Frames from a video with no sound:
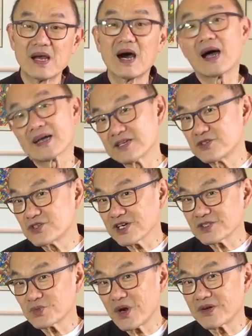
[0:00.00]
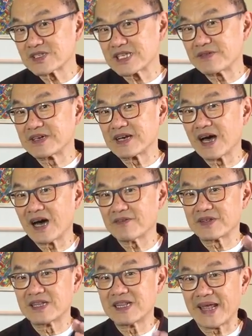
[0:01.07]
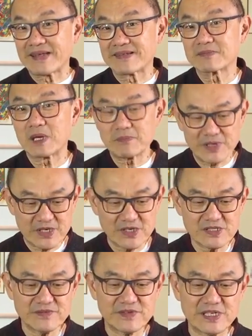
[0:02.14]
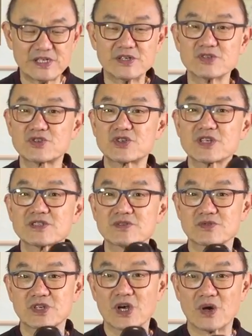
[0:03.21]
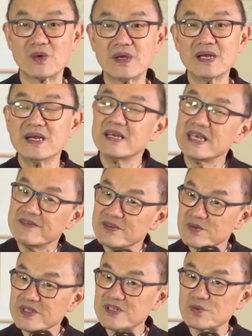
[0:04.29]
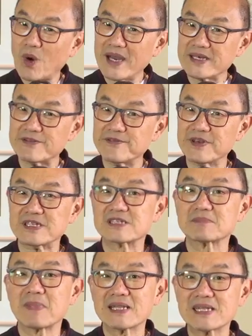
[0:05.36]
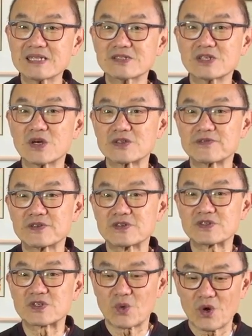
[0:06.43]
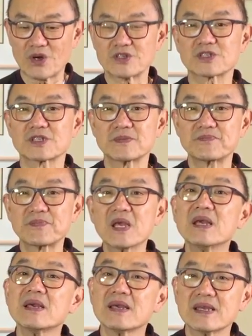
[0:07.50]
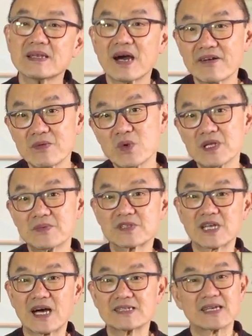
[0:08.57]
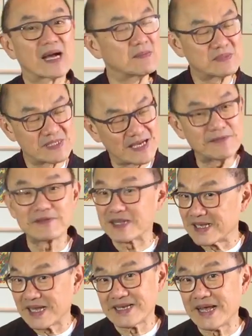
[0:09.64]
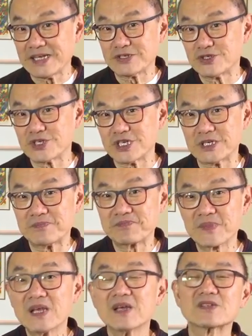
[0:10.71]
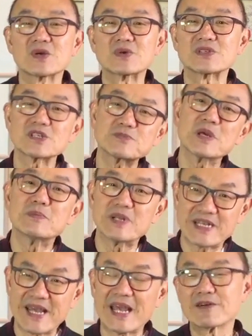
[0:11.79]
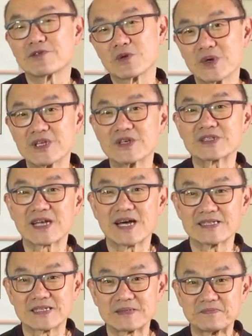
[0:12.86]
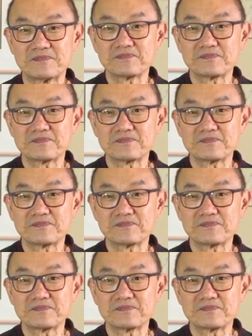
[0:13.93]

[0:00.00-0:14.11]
I can just wear a seven and a half in length, but because of the chisel toe, even with these wider fits, my little toes feel squashed. In RM Williams sizing, I'm definitely an 8G. So just be a bit careful when you're sizing.